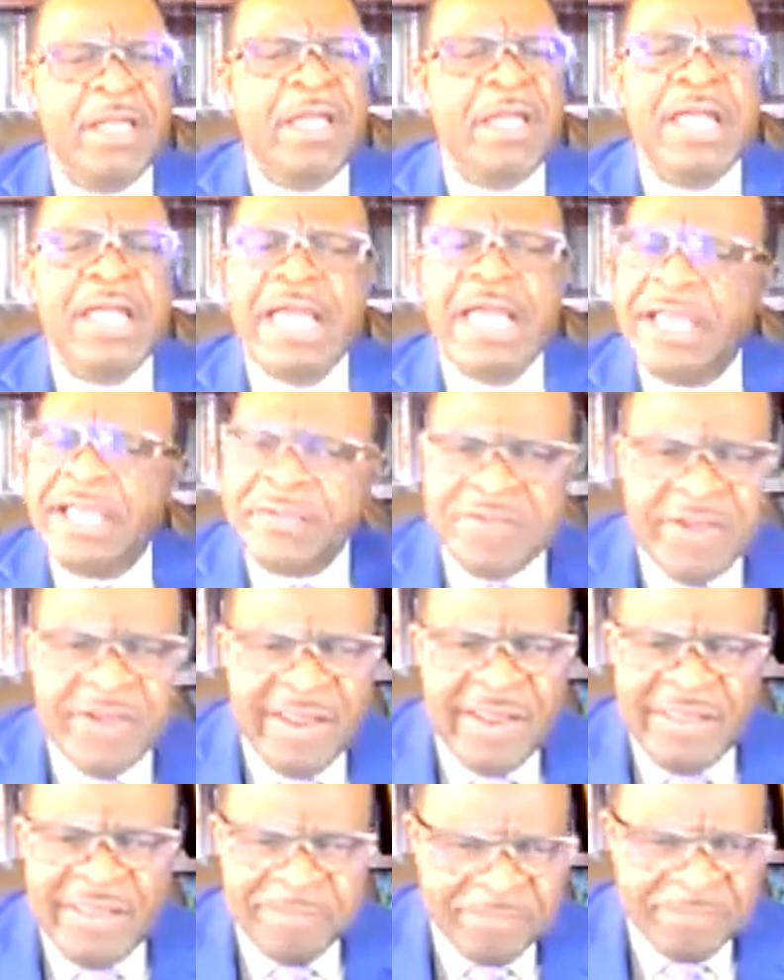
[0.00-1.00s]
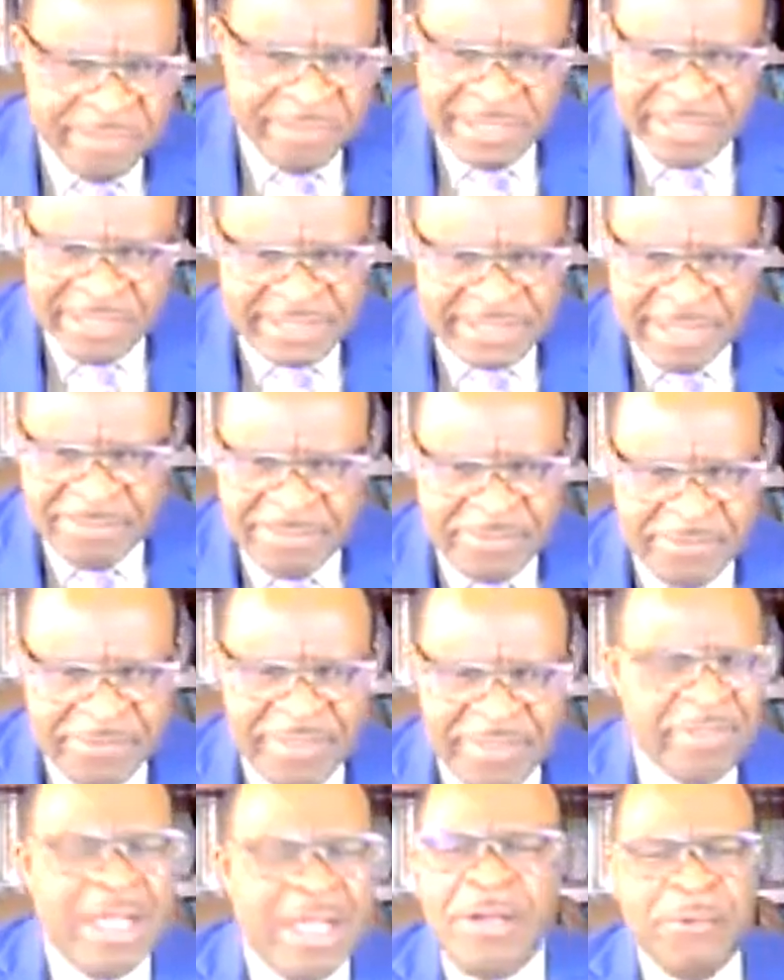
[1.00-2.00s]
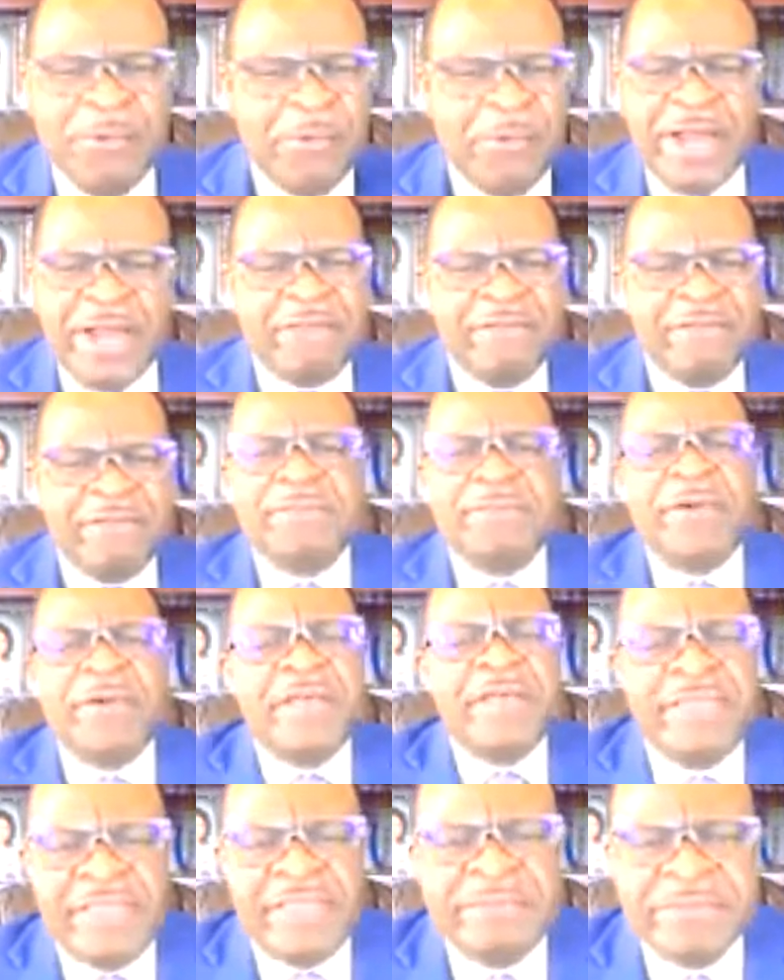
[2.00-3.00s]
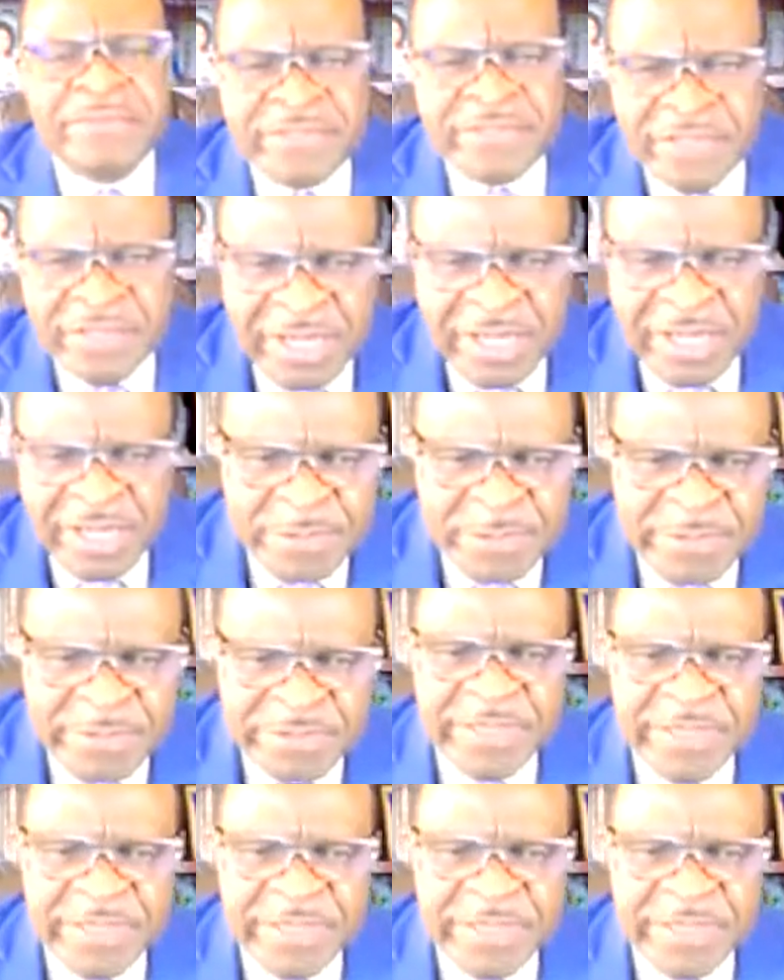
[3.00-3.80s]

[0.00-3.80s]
angry at the police that brought, whatever brought them to the hospital,